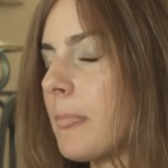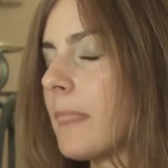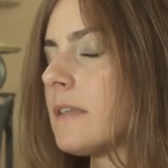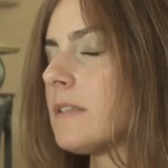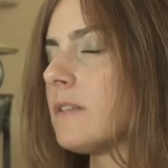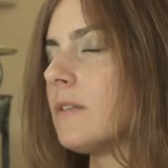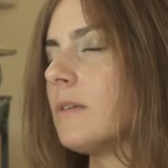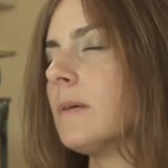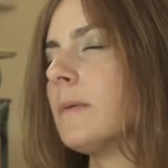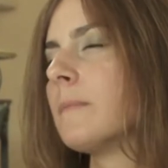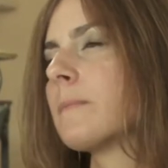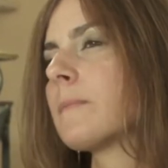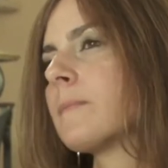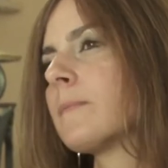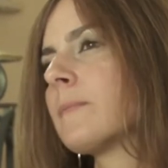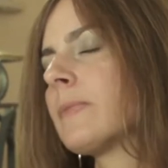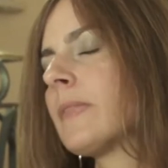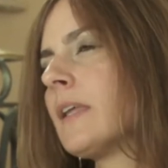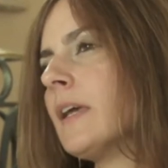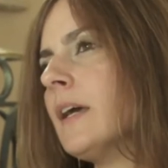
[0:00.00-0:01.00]
So
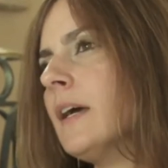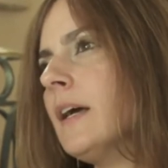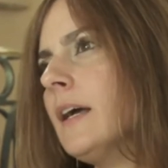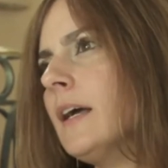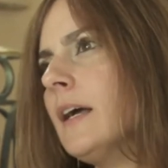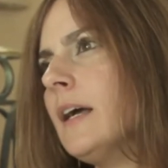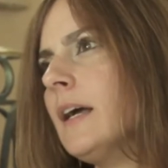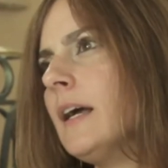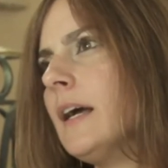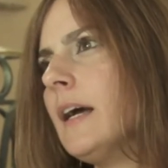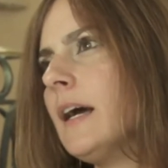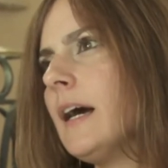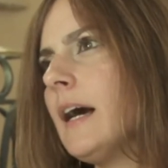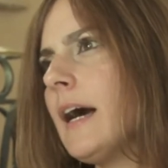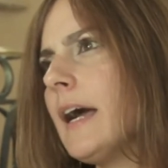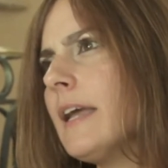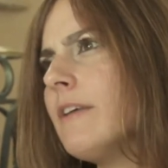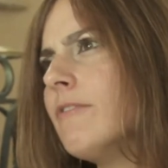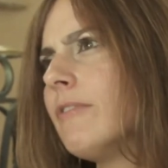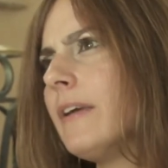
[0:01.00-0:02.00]

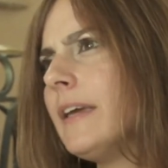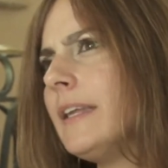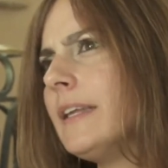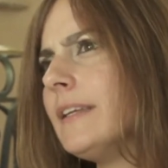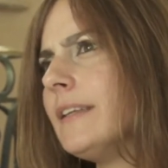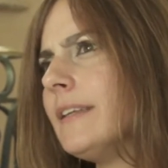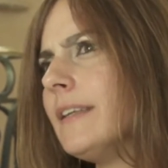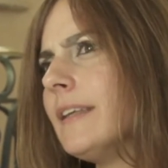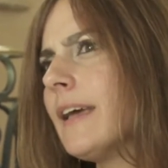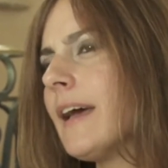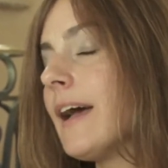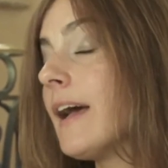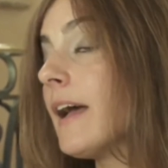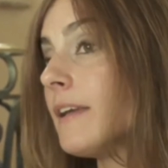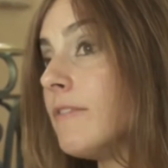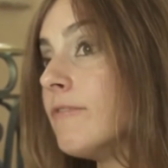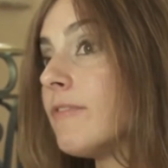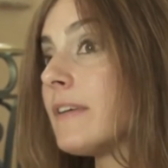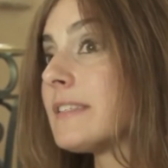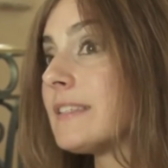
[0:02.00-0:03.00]
I
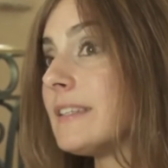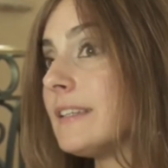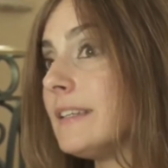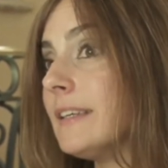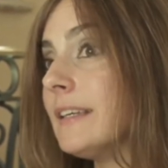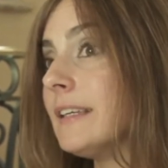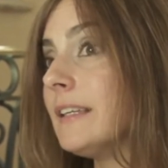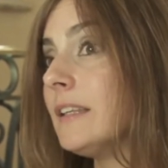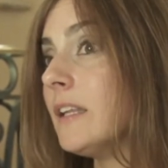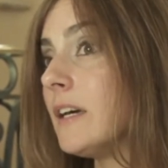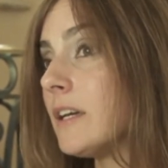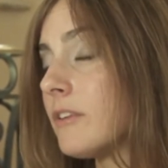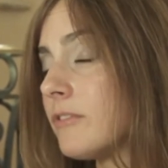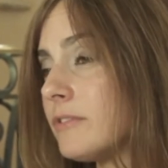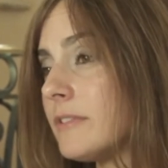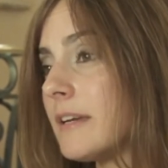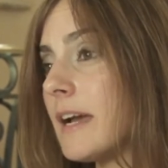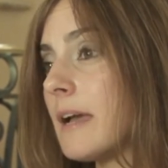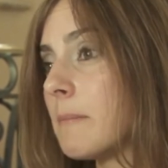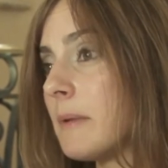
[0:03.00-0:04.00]
invested a lot of
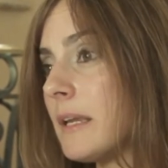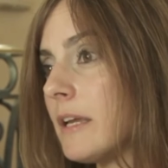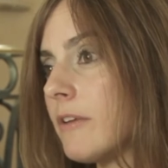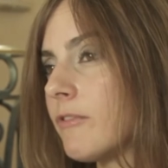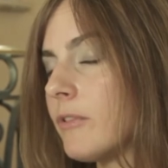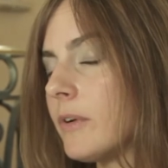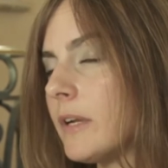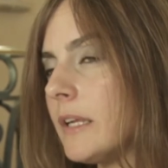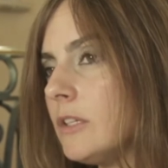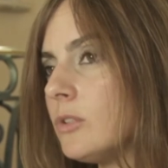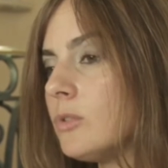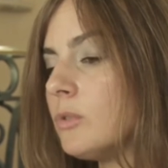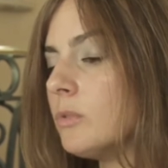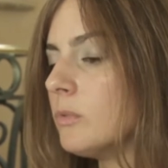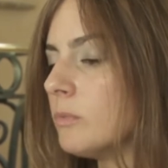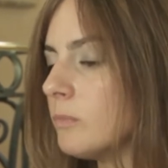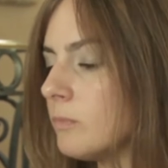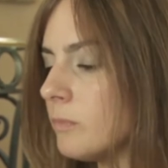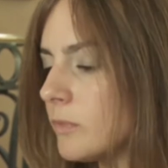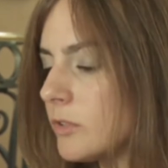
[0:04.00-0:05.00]
time and effort into